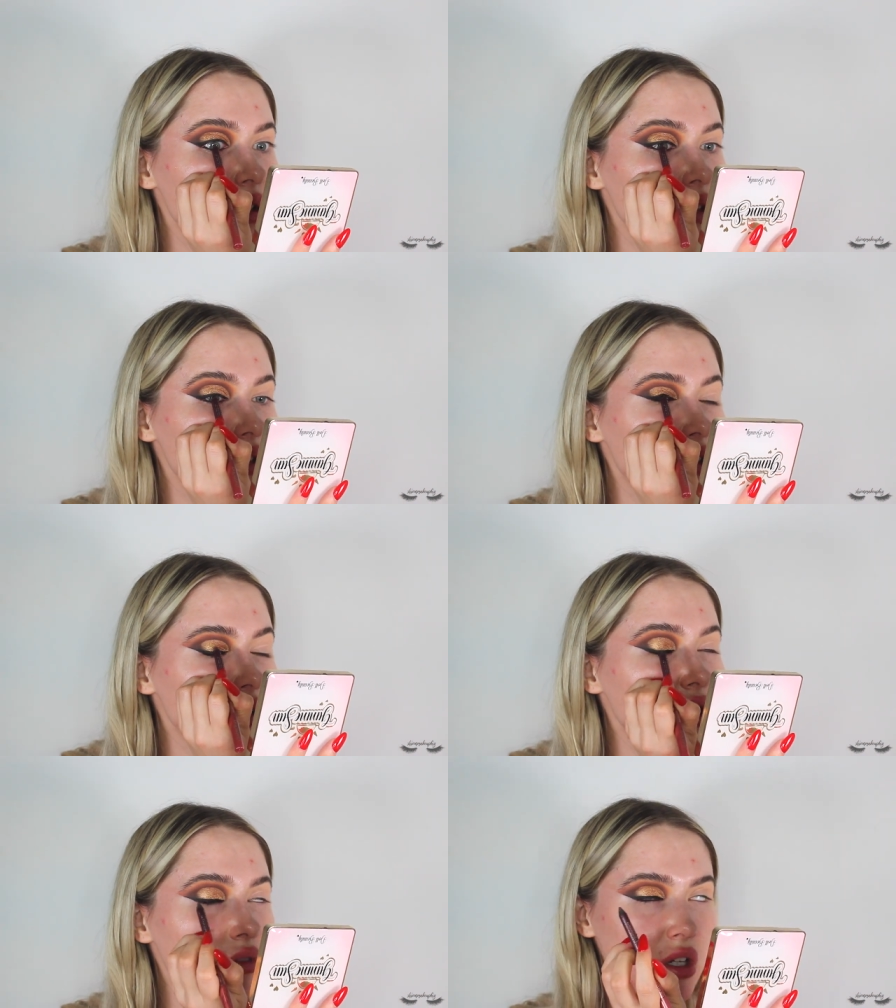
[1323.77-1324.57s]
Just
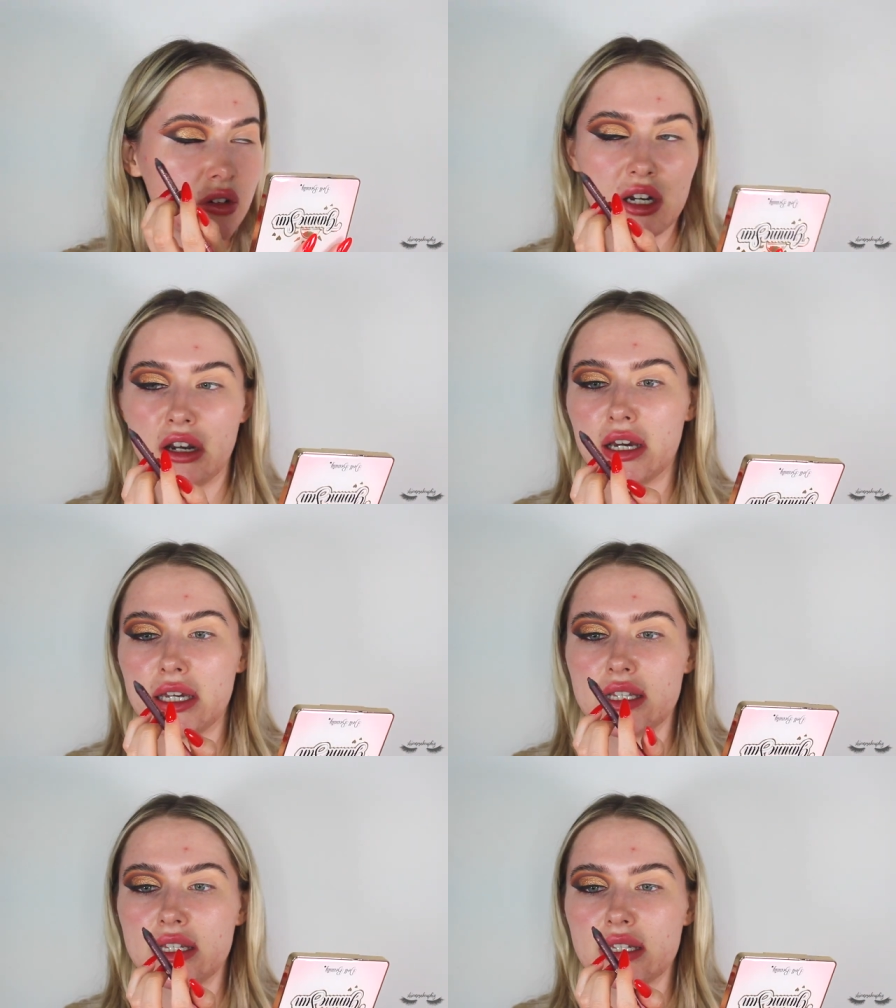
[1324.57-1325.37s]
like having green
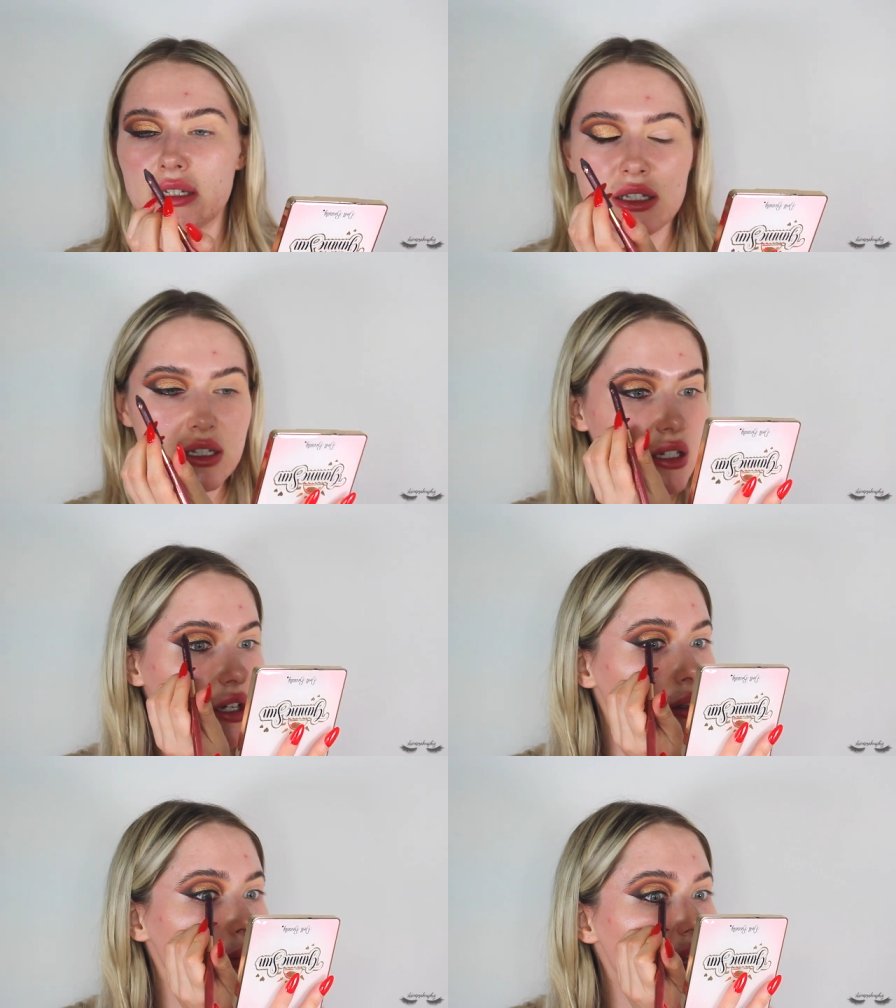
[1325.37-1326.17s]
eyes, it's
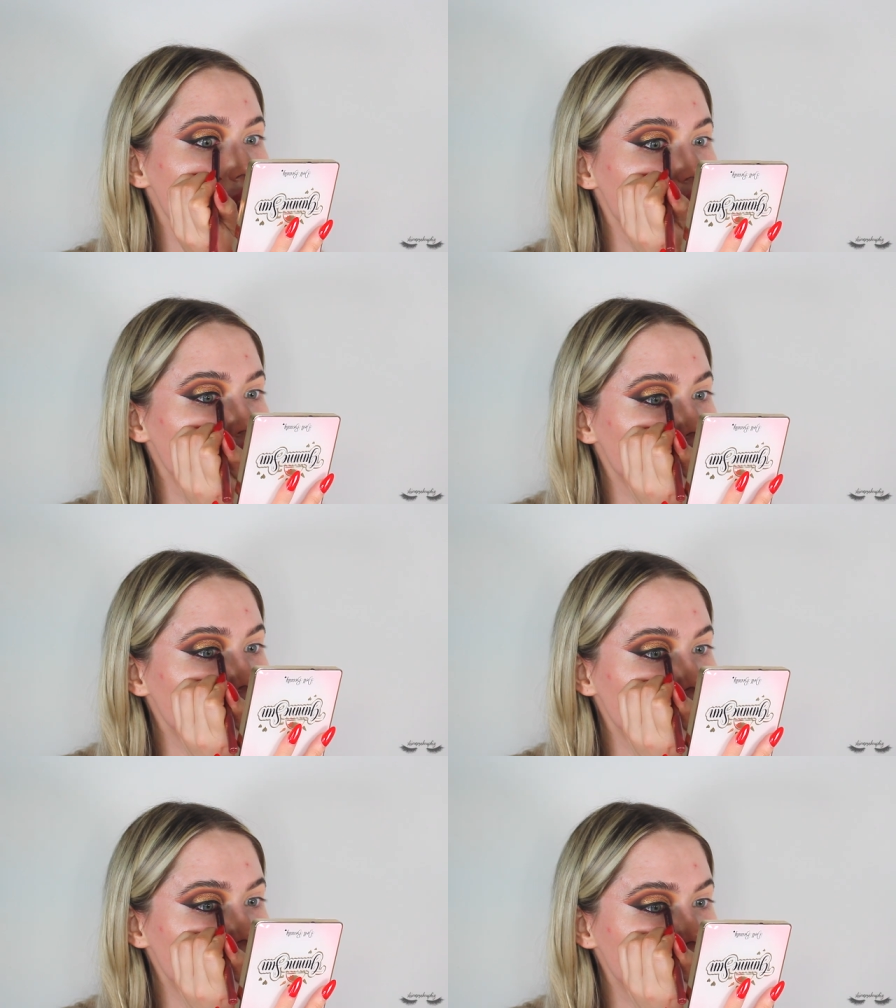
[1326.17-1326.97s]
like my thing, I
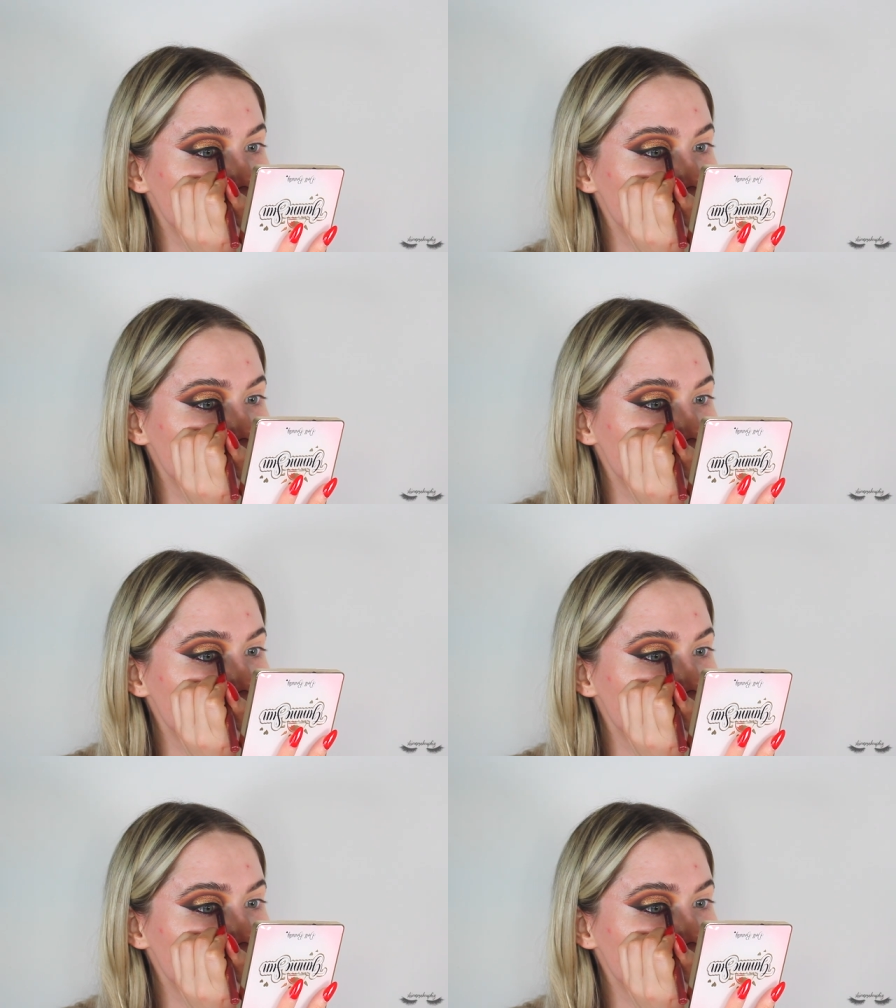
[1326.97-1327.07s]
don't want to